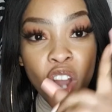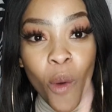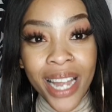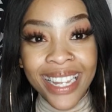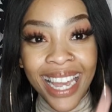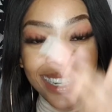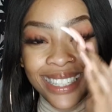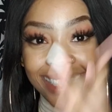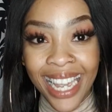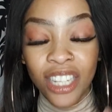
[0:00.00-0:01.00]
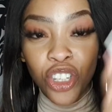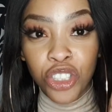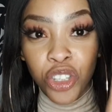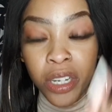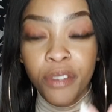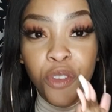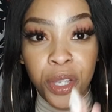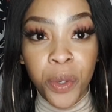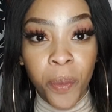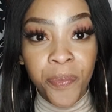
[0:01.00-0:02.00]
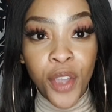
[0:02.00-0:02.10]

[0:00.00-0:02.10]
no one can dictate your journey for you.